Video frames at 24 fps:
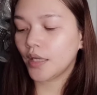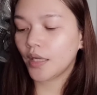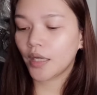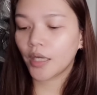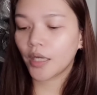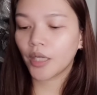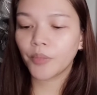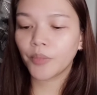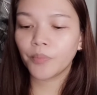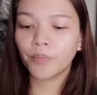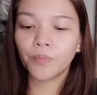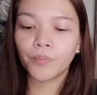
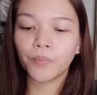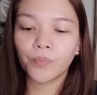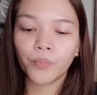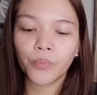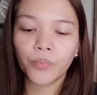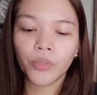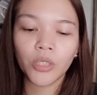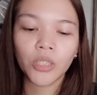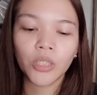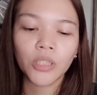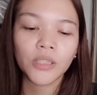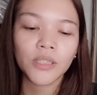I
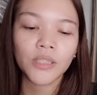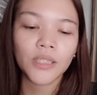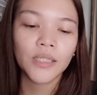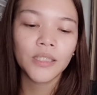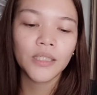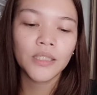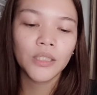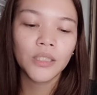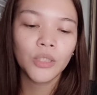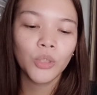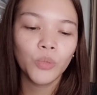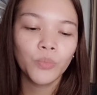bought
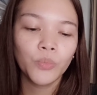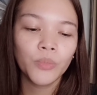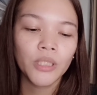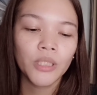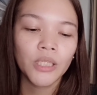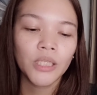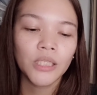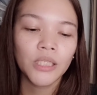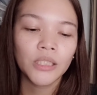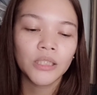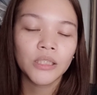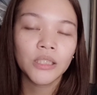an
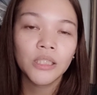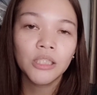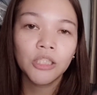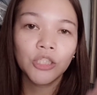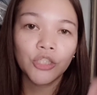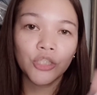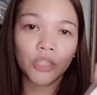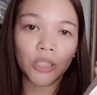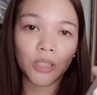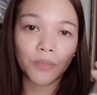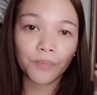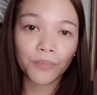illuminating
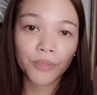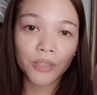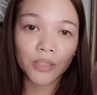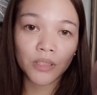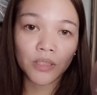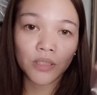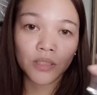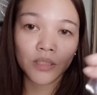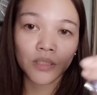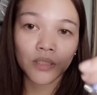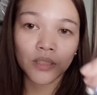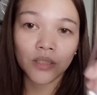drops.